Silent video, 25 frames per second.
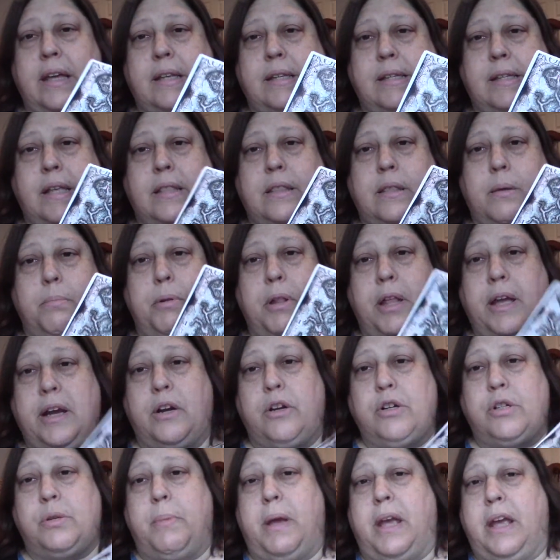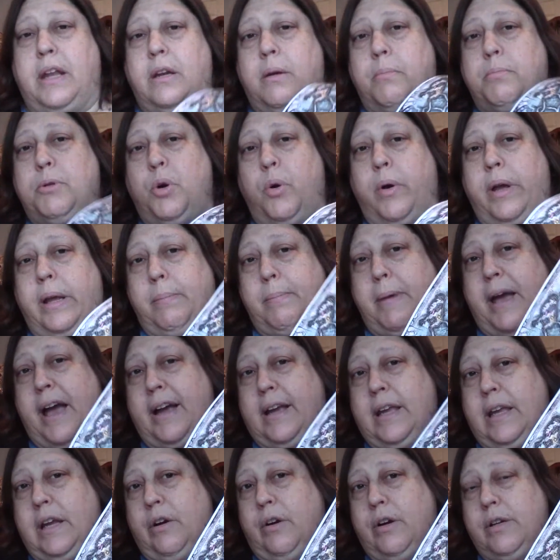is that the players may end up going
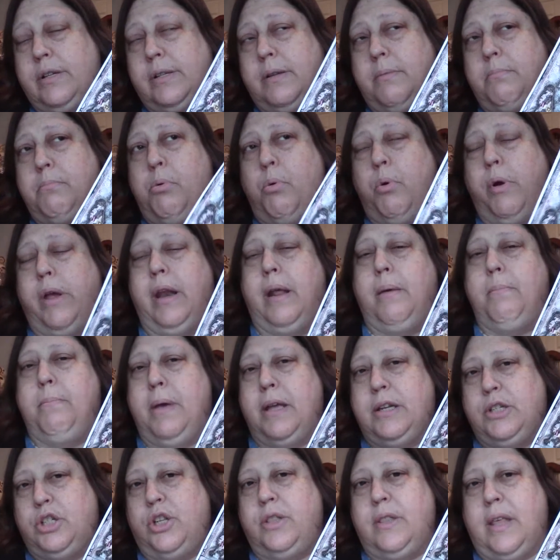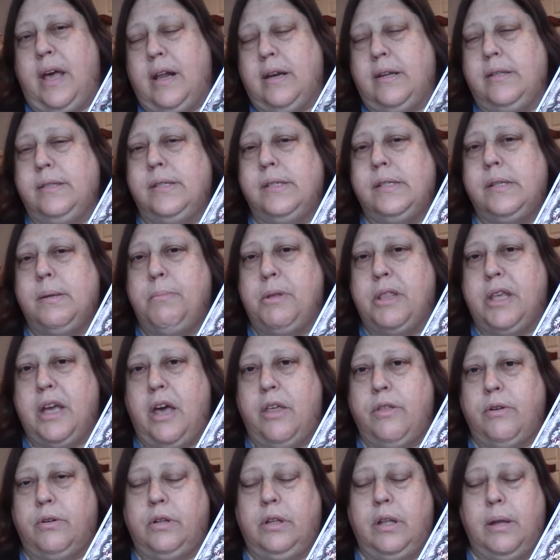back here at some point. I mentioned that in some of the
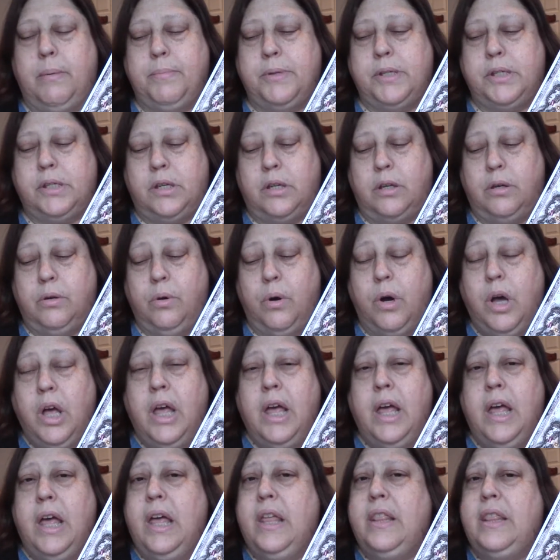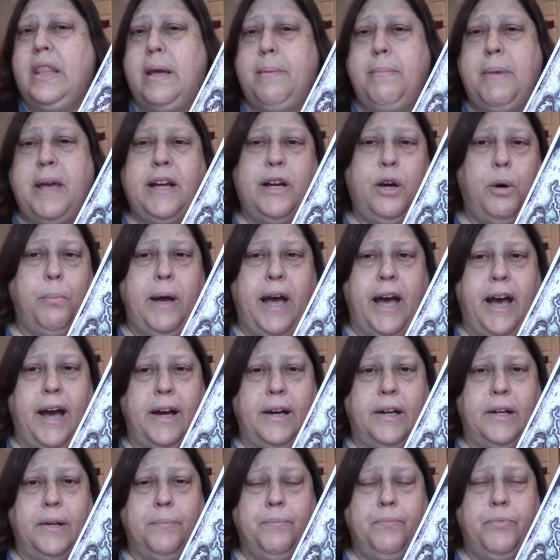other clips too. They may go
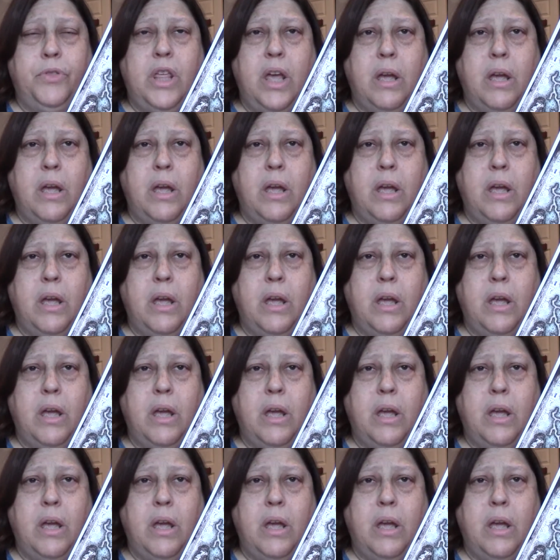back.